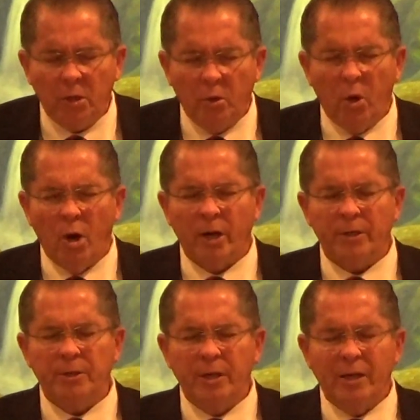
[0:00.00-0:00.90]

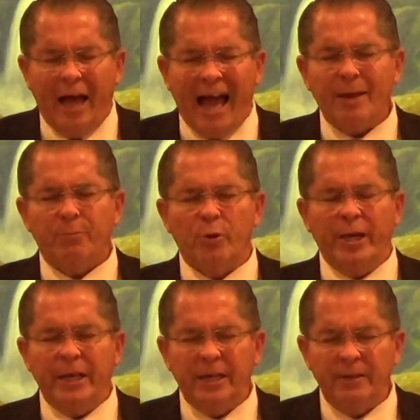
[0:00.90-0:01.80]
Lord, I
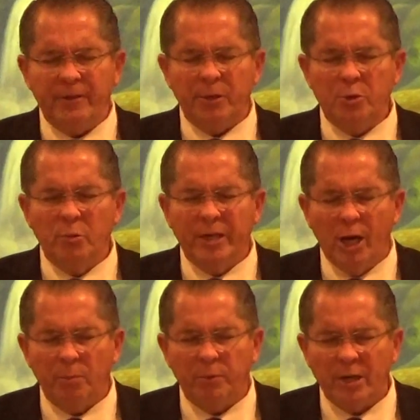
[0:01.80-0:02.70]
pray that you would
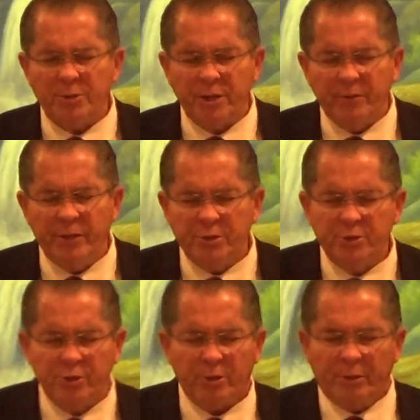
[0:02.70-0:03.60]
help us in
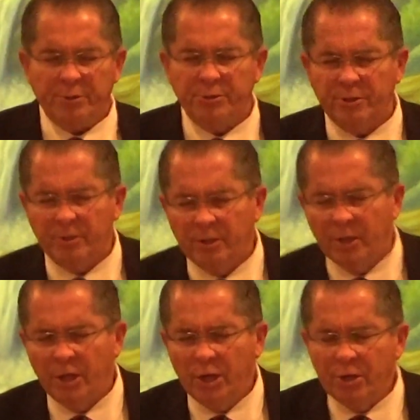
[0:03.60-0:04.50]
this church
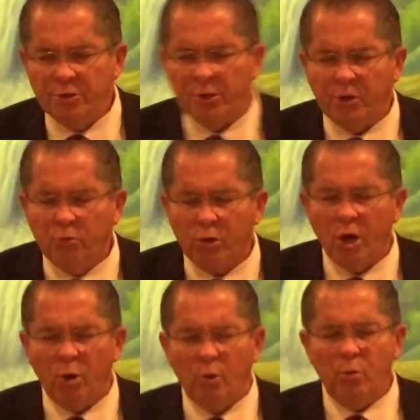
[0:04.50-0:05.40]
to
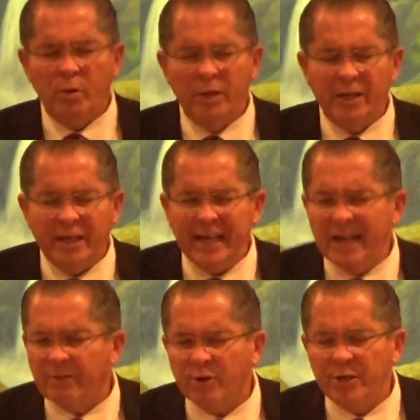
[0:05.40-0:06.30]
grow
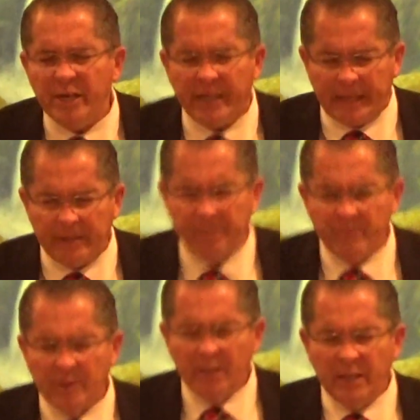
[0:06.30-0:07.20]
every day
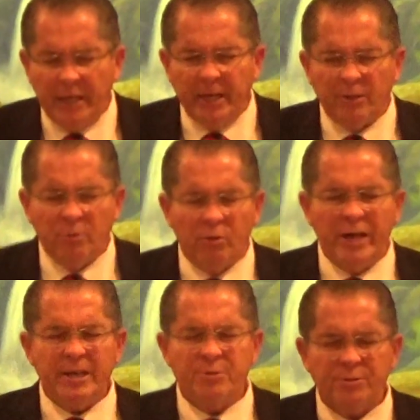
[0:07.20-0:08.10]
in
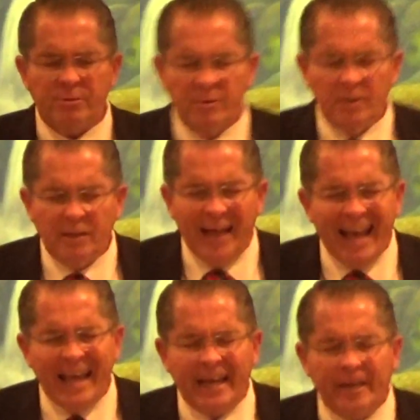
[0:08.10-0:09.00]
grace
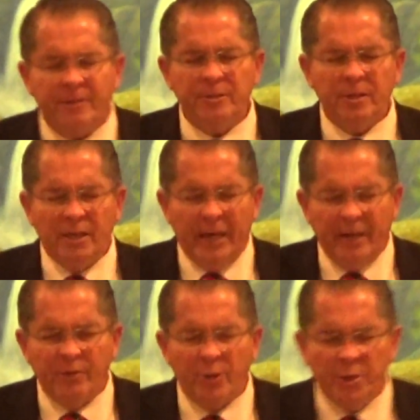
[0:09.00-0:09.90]
and
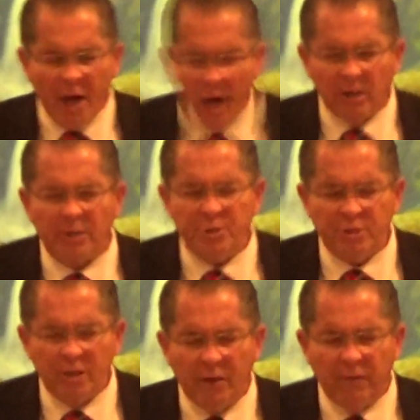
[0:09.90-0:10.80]
in the knowledge
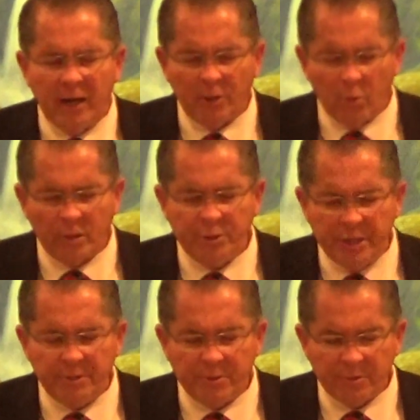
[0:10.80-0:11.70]
of our Lord
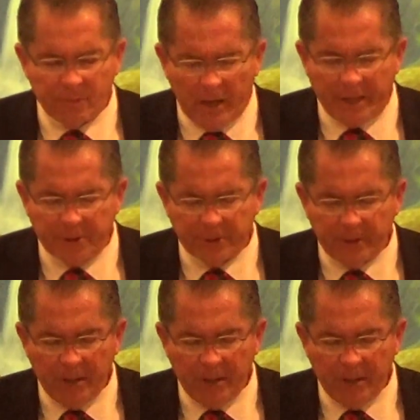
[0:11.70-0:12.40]
Jesus Christ.